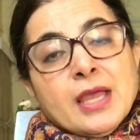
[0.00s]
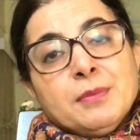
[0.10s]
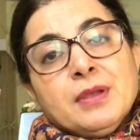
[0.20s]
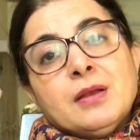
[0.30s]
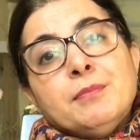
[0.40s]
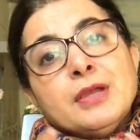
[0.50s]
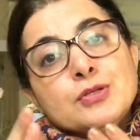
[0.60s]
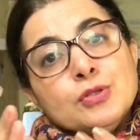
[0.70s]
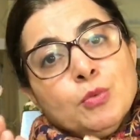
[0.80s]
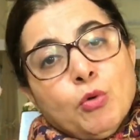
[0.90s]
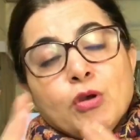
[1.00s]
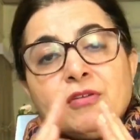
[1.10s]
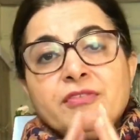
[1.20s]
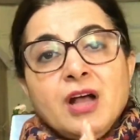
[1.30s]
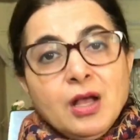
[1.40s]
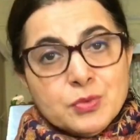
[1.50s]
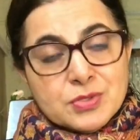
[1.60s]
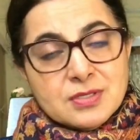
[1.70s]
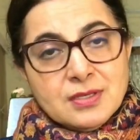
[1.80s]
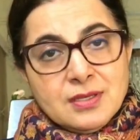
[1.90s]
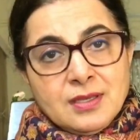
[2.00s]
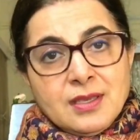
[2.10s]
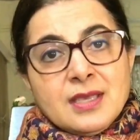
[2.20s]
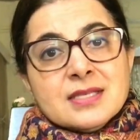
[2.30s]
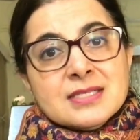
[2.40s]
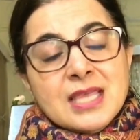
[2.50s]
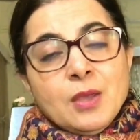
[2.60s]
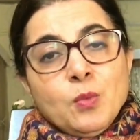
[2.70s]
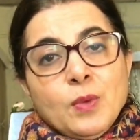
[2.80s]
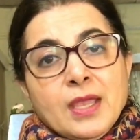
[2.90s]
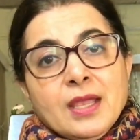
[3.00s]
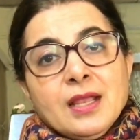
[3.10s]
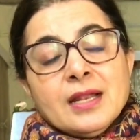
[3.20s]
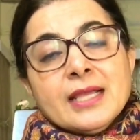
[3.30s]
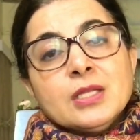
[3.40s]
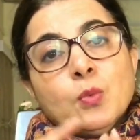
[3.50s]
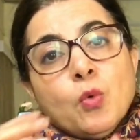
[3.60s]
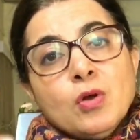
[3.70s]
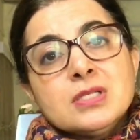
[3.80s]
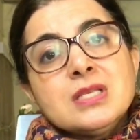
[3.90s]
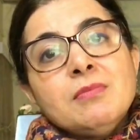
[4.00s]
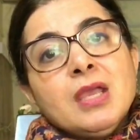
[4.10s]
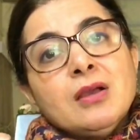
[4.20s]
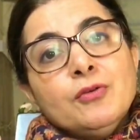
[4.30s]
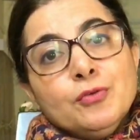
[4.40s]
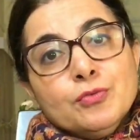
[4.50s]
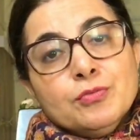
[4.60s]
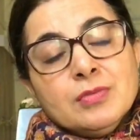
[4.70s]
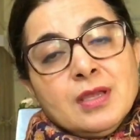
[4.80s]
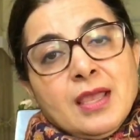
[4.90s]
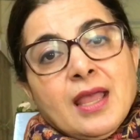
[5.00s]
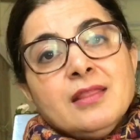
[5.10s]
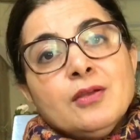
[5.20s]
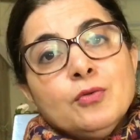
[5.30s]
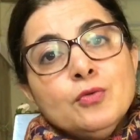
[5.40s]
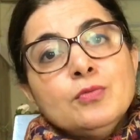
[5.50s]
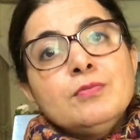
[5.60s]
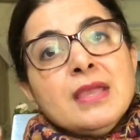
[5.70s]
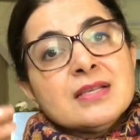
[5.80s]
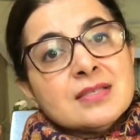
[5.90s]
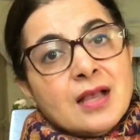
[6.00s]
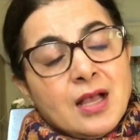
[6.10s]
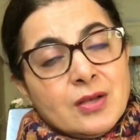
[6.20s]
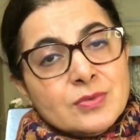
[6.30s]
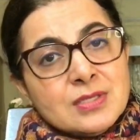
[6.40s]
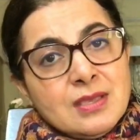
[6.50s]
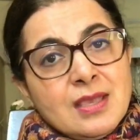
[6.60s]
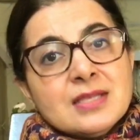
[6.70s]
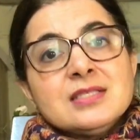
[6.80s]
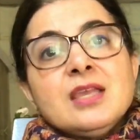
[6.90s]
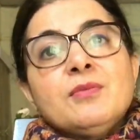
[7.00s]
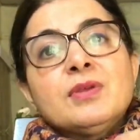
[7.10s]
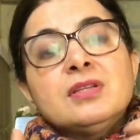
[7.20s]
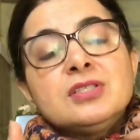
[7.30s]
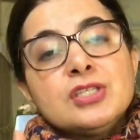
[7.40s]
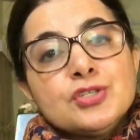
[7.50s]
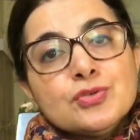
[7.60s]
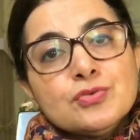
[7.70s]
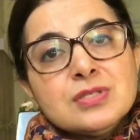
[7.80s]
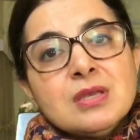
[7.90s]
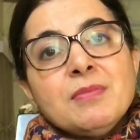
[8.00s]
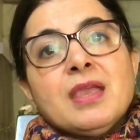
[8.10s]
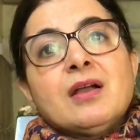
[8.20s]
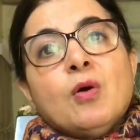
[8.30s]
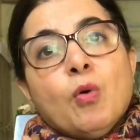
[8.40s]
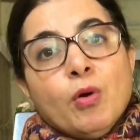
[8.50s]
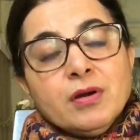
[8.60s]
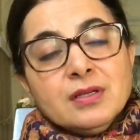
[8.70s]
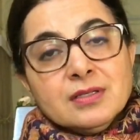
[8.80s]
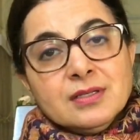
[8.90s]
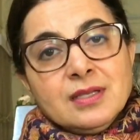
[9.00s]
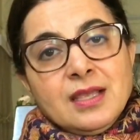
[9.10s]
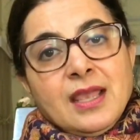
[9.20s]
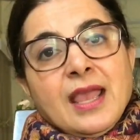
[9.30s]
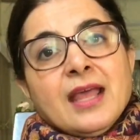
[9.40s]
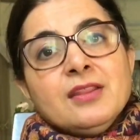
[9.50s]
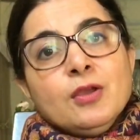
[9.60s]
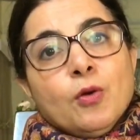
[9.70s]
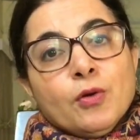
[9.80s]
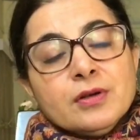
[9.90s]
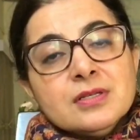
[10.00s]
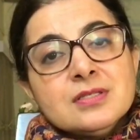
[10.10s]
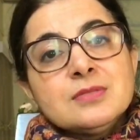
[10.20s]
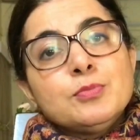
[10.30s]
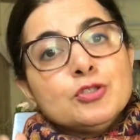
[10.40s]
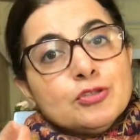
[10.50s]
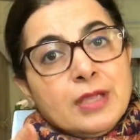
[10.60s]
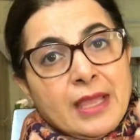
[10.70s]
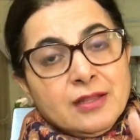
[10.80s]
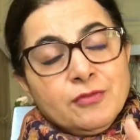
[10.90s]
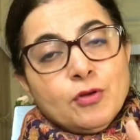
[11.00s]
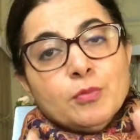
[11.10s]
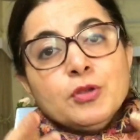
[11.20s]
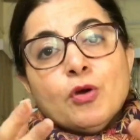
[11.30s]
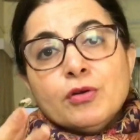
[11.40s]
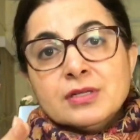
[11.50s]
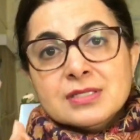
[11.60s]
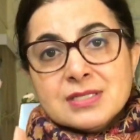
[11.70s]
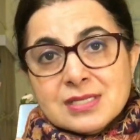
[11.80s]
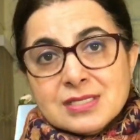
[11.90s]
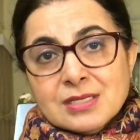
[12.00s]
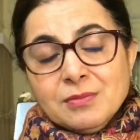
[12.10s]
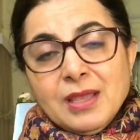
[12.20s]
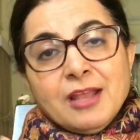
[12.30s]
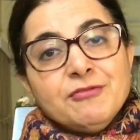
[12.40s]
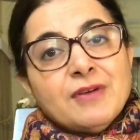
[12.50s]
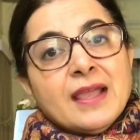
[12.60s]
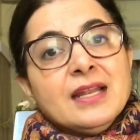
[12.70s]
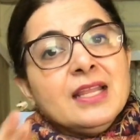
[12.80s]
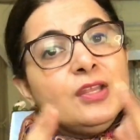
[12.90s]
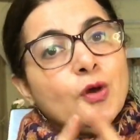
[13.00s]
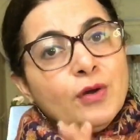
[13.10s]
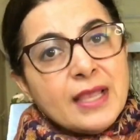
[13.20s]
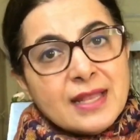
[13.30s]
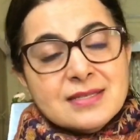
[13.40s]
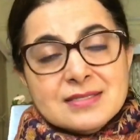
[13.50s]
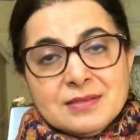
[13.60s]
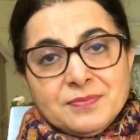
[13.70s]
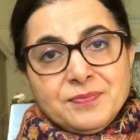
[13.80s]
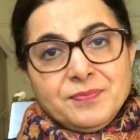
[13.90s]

can be compared to the wall of a house. Same way like the walls they make a room and the room makes a house. Same with the tissues they make a organ and the organs put together form the organ system and finally the organism.